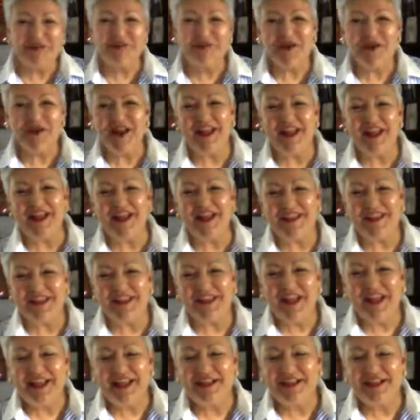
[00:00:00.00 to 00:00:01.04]
Breathe.
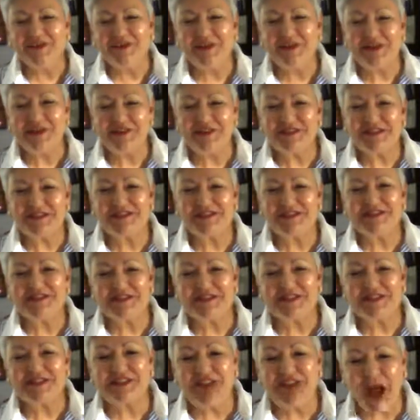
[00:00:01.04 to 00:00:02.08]
The first is
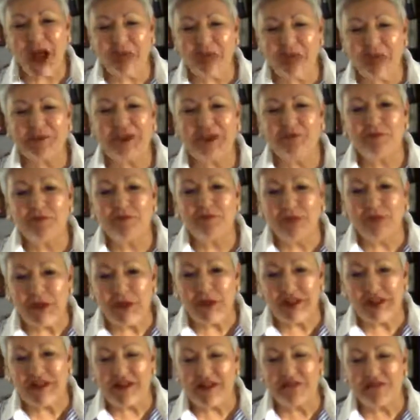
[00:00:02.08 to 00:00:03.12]
stop and
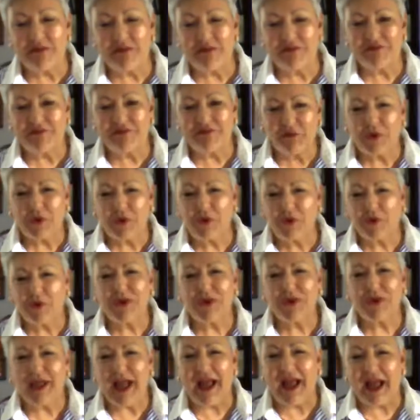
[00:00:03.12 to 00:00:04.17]
breathe before you
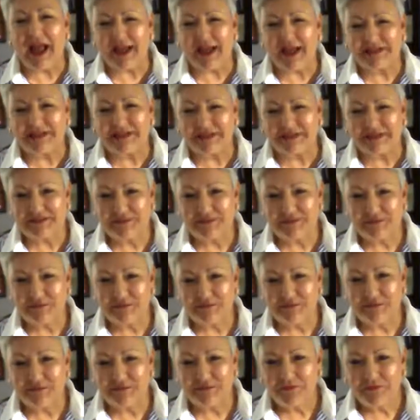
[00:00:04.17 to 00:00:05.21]
react.
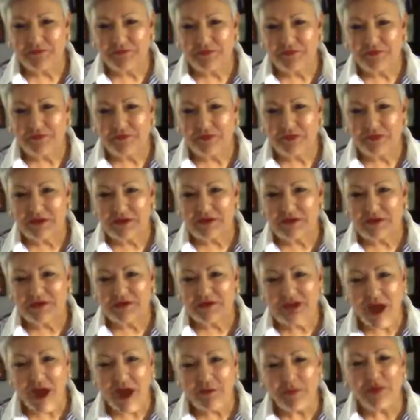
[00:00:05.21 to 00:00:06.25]

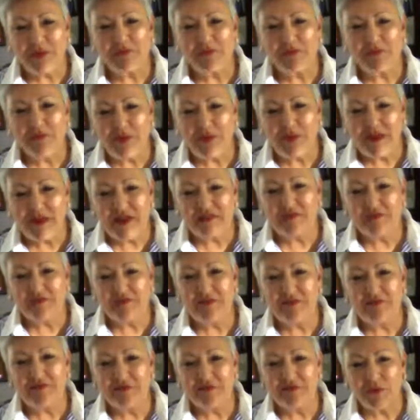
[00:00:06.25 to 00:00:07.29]
Stop and breathe
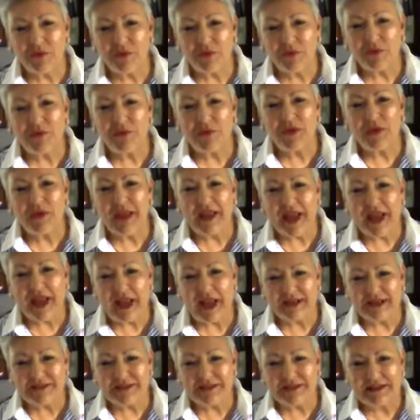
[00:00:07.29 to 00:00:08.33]
before you
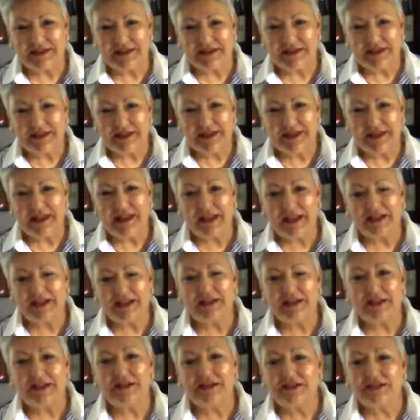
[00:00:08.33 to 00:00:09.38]
react.
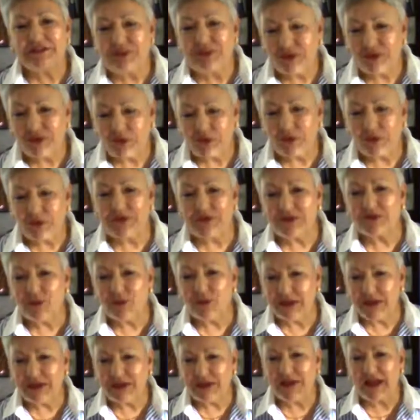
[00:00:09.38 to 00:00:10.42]
2 is
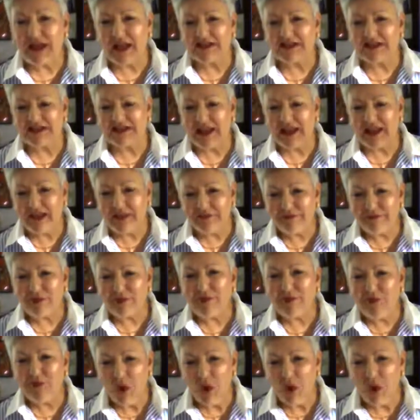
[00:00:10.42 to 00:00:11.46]
realize
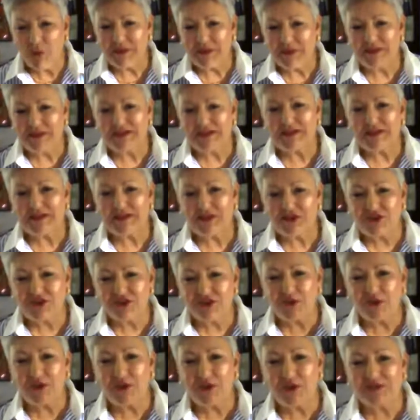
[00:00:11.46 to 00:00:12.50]
every moment is a
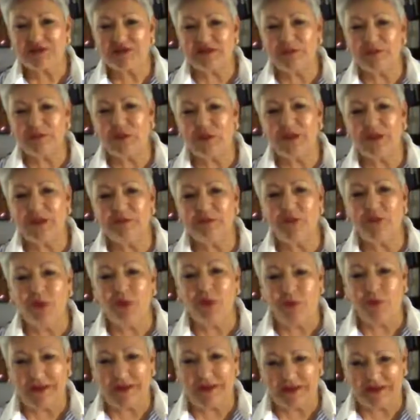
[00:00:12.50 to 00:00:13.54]
choice point
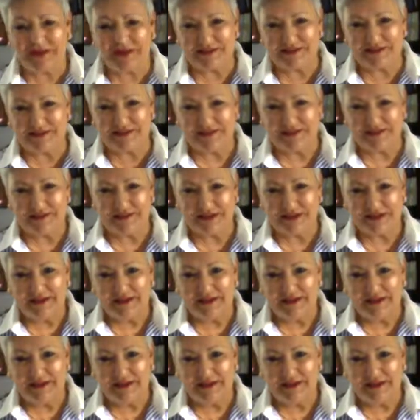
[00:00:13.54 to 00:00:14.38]
moment. Mm-hmm.